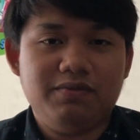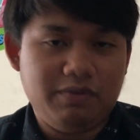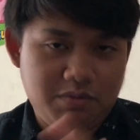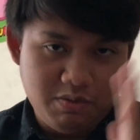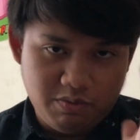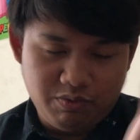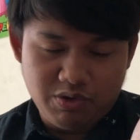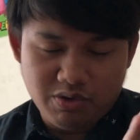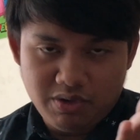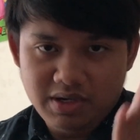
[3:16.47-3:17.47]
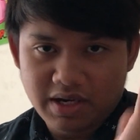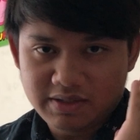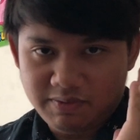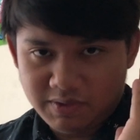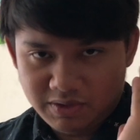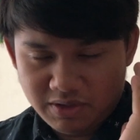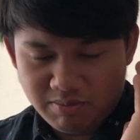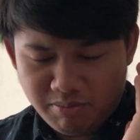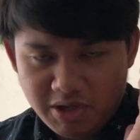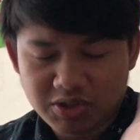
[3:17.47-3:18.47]
From you, you know you guys. If you,
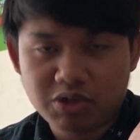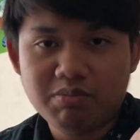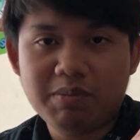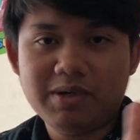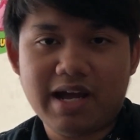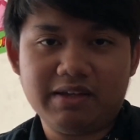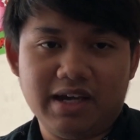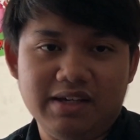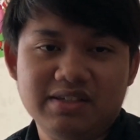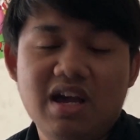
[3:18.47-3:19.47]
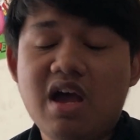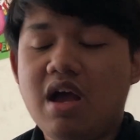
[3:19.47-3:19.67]
make sure you remember that, guys.